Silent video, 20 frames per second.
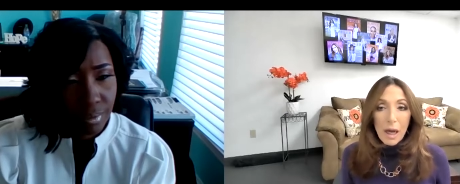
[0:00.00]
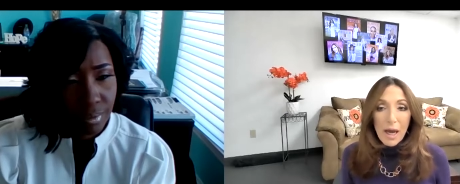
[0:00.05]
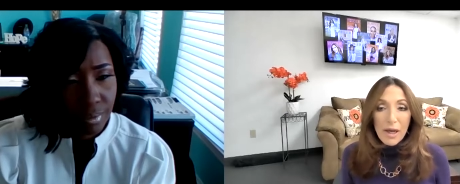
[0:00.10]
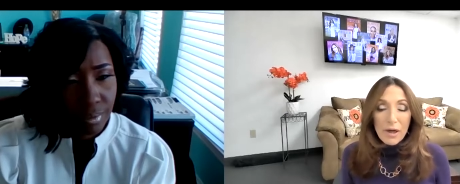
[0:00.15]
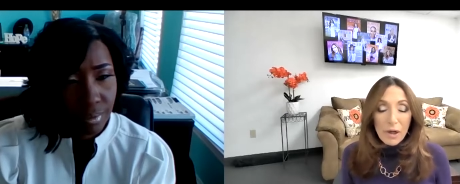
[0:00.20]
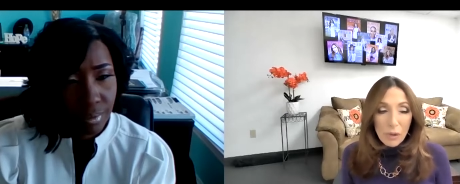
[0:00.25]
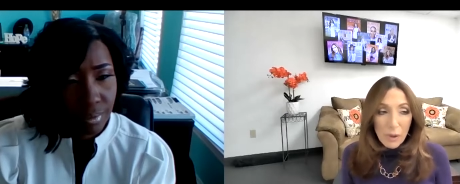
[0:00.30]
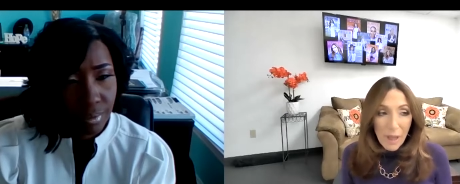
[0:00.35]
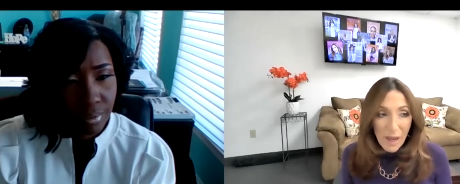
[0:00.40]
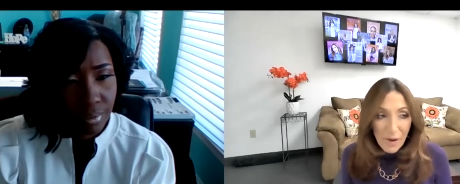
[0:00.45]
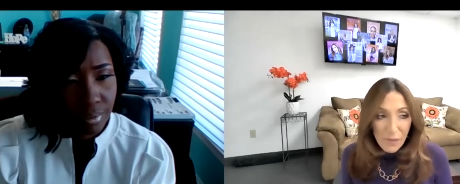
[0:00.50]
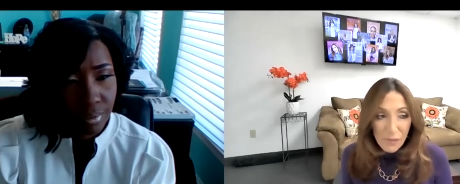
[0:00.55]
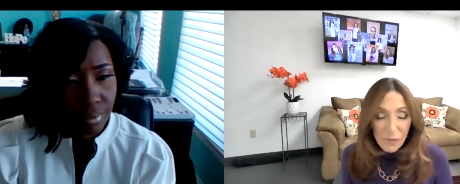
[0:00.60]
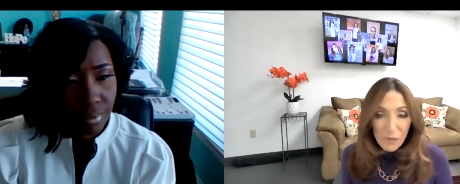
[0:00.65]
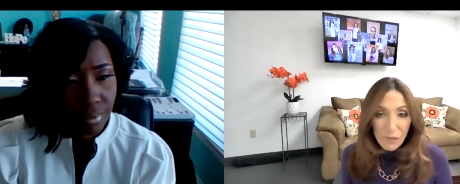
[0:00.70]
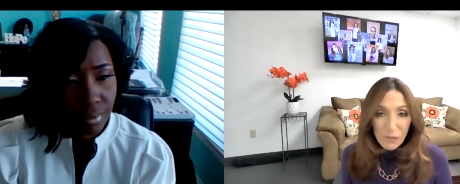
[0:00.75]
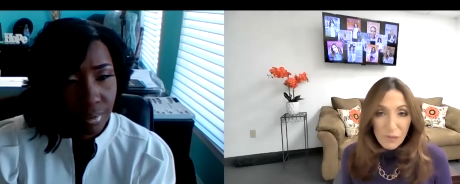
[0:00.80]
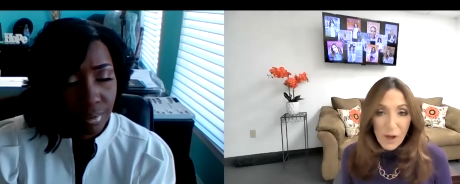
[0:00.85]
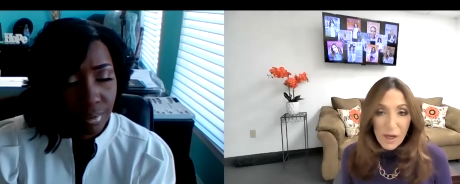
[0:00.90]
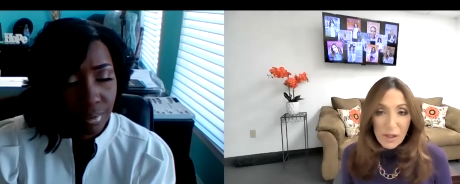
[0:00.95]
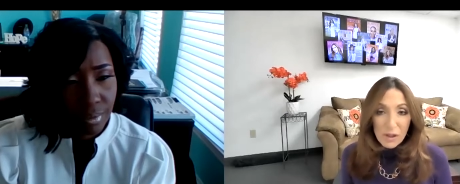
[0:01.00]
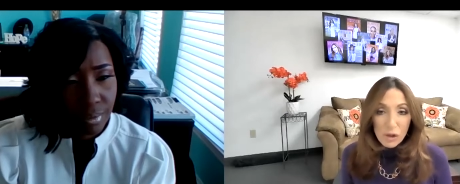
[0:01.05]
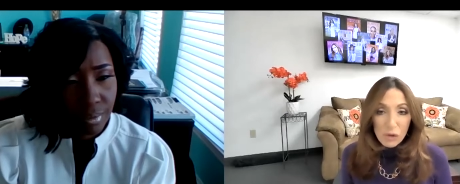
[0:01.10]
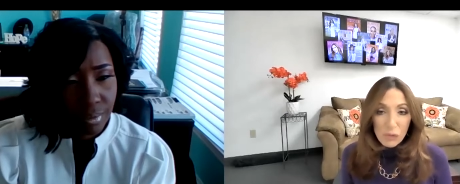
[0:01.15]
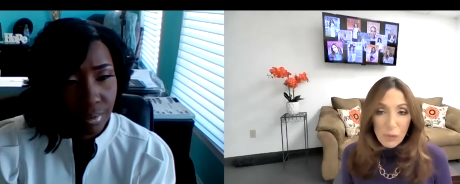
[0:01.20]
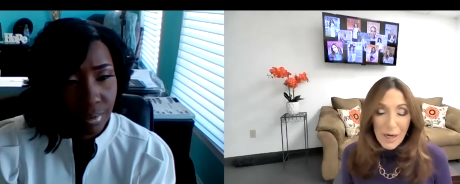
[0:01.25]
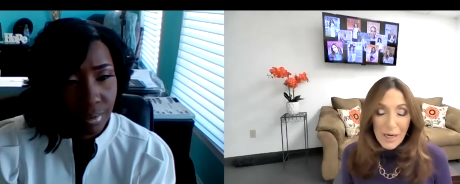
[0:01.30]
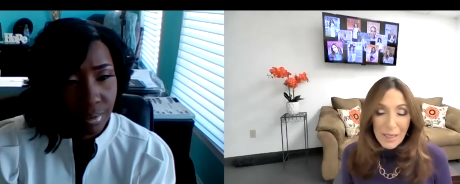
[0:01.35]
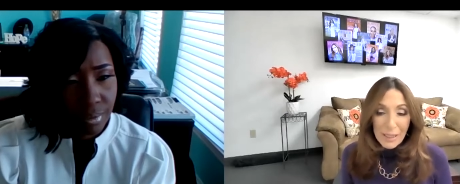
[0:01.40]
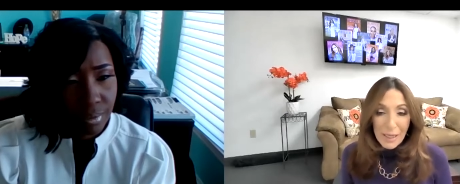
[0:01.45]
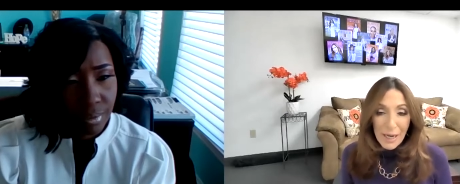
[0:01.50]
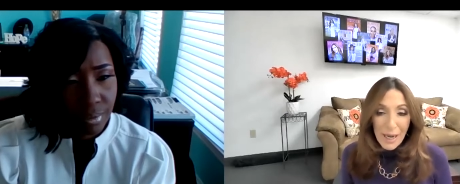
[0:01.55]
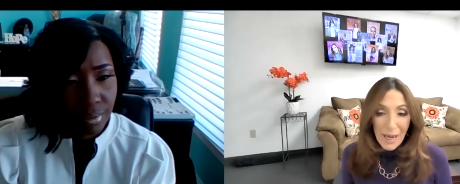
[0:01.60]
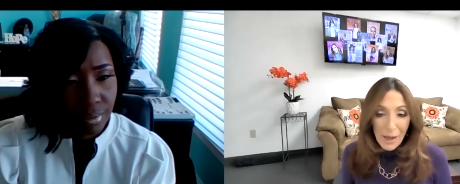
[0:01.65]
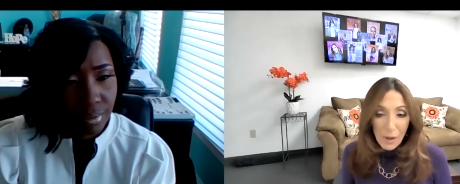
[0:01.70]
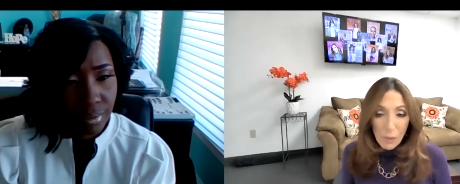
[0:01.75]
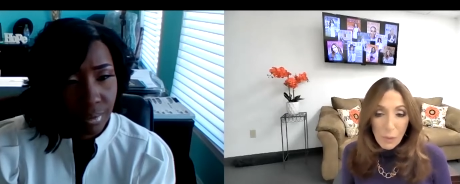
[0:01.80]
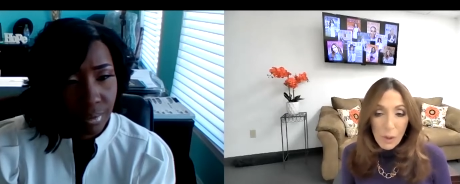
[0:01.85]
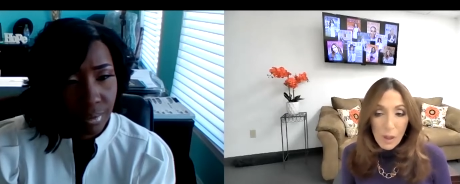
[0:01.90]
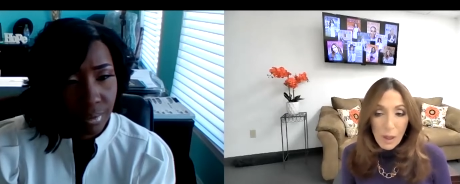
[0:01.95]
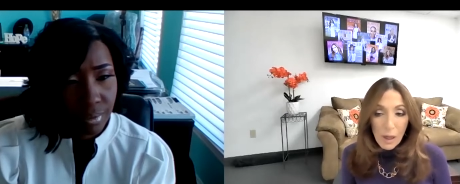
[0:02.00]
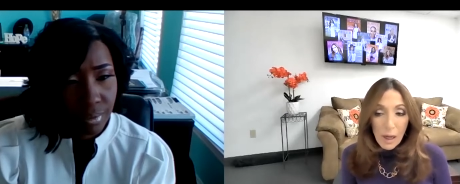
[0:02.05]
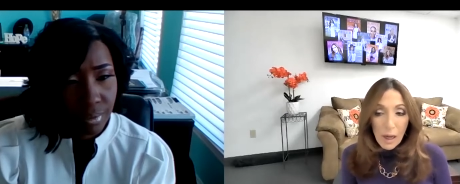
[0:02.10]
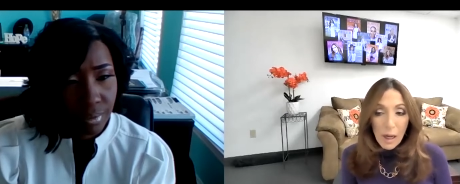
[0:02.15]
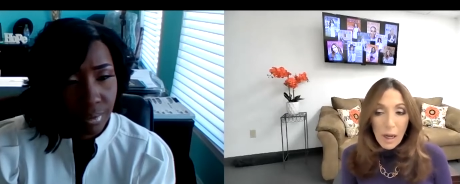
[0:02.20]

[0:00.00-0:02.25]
Speaker 1: I don't have the funds right now.